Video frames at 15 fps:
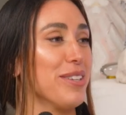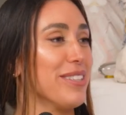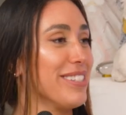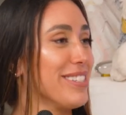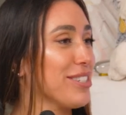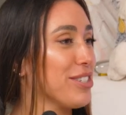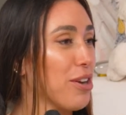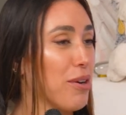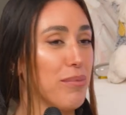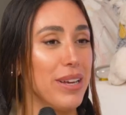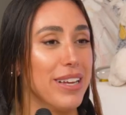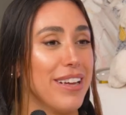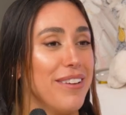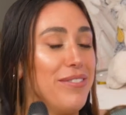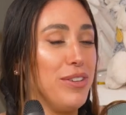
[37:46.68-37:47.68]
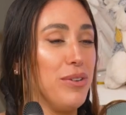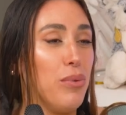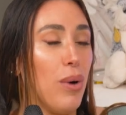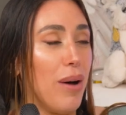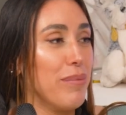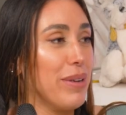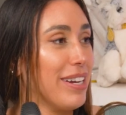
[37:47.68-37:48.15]
show me if you
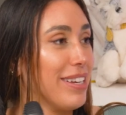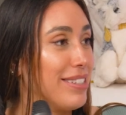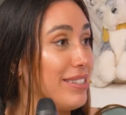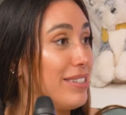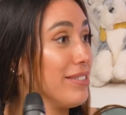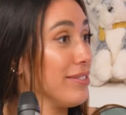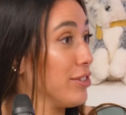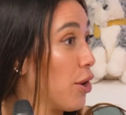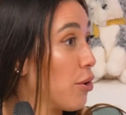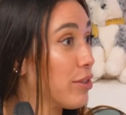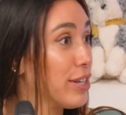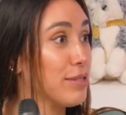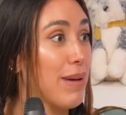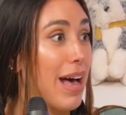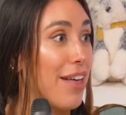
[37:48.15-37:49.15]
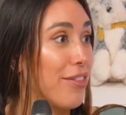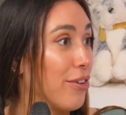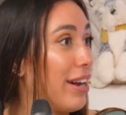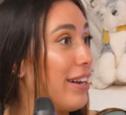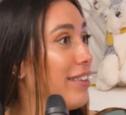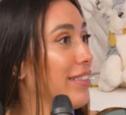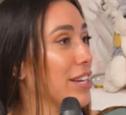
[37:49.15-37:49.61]
want me to go this path or
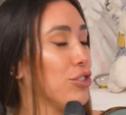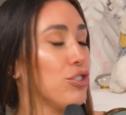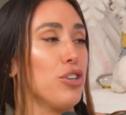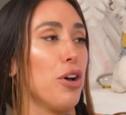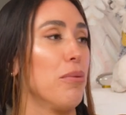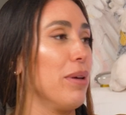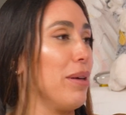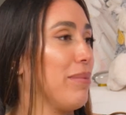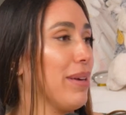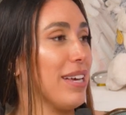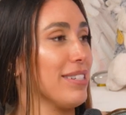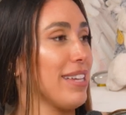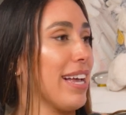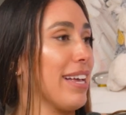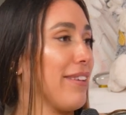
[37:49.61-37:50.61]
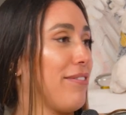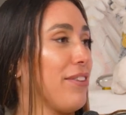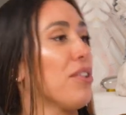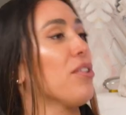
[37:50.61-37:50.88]
anything, show me, because I feel